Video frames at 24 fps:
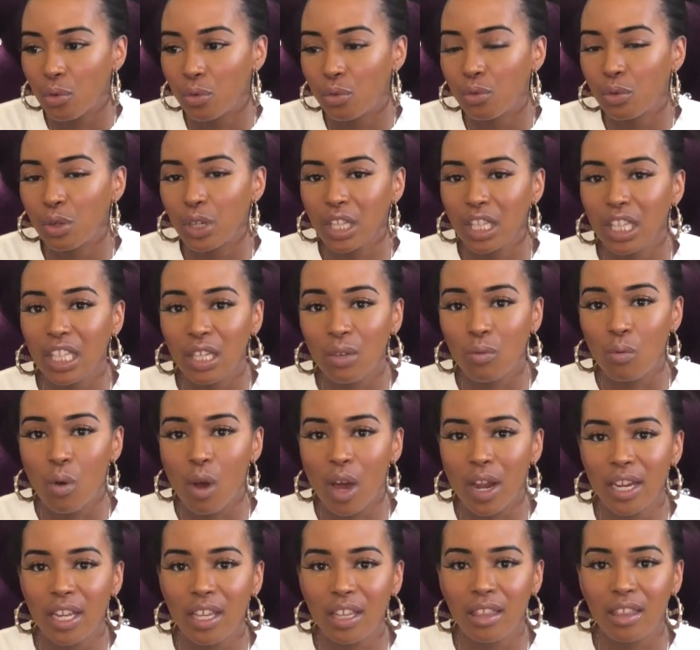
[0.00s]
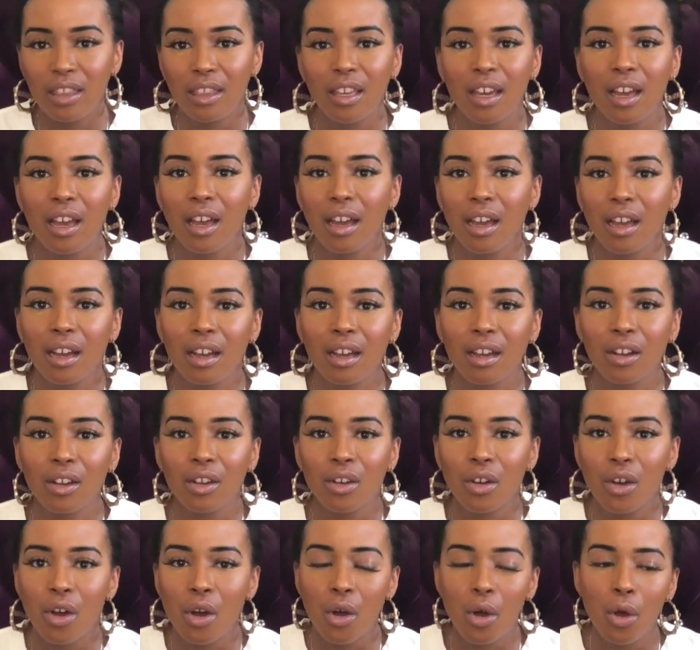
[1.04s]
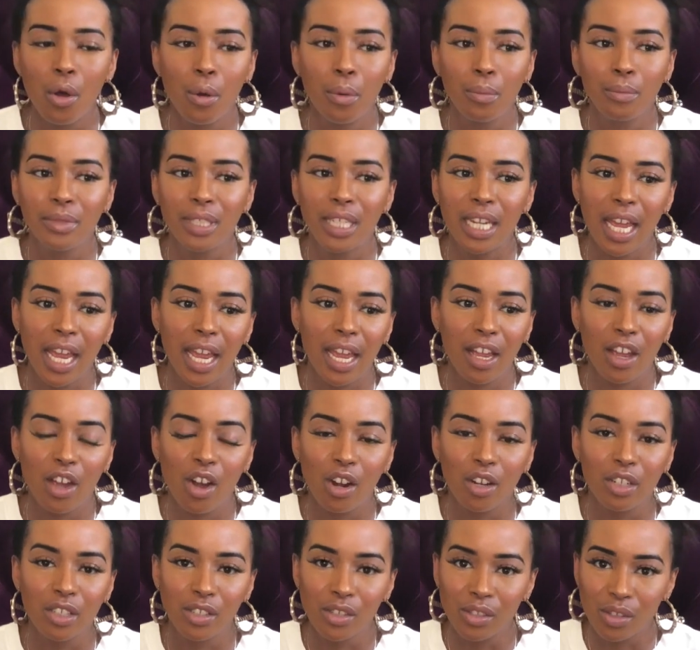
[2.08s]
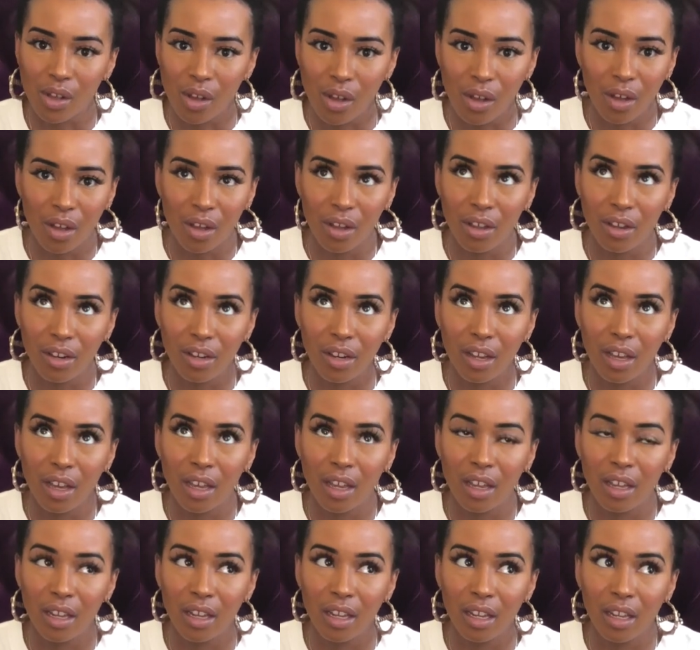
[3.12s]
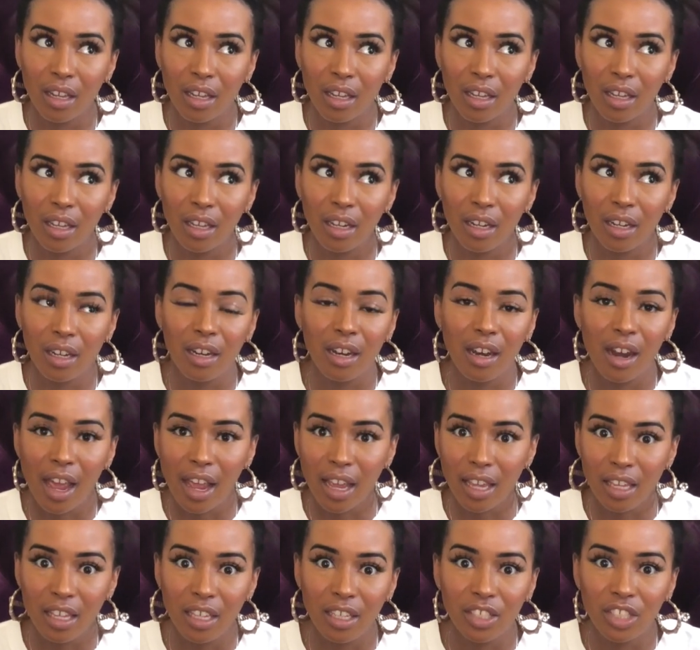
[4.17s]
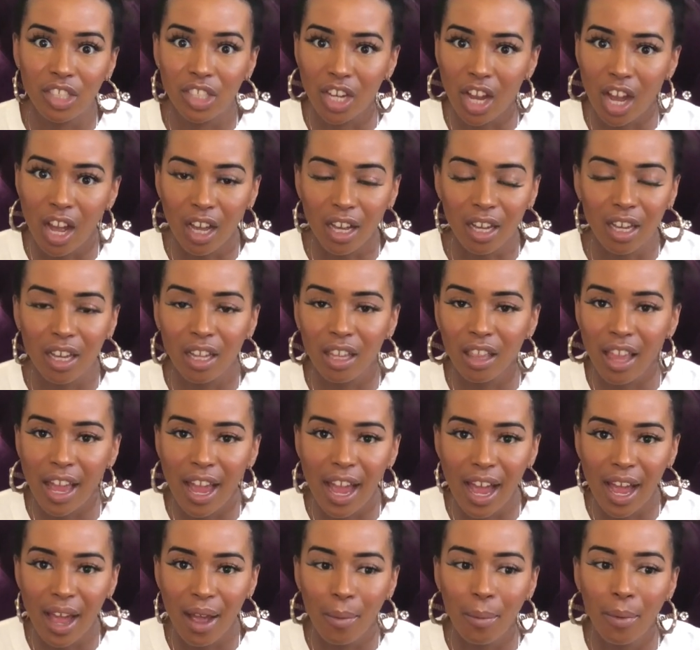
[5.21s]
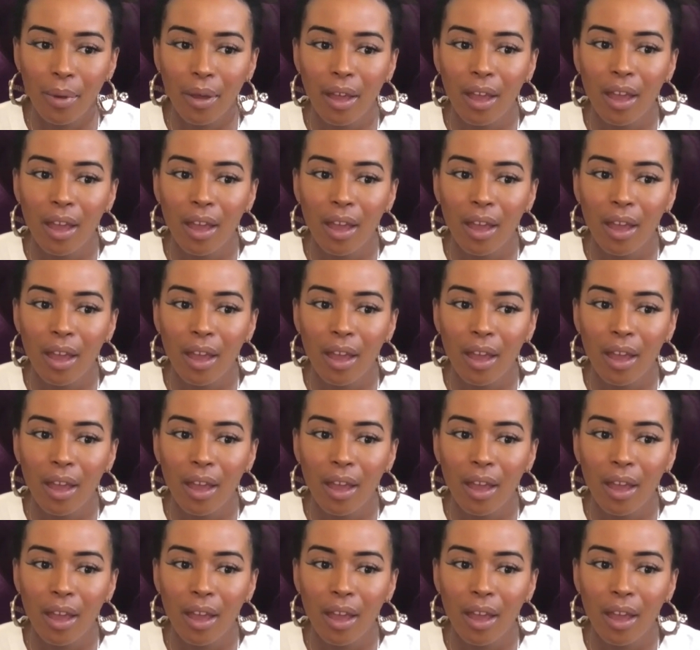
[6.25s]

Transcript: really wanted the Comme des Garçons Nike Shox collab,